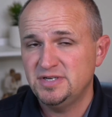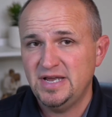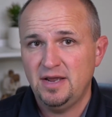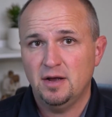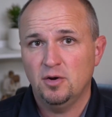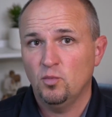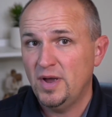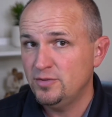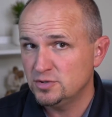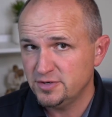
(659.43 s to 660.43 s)
to date on
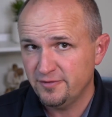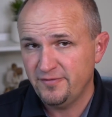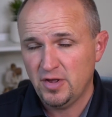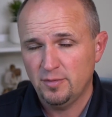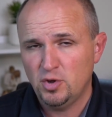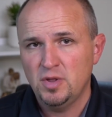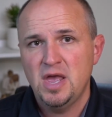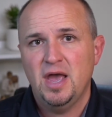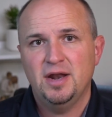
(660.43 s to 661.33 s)
when those are available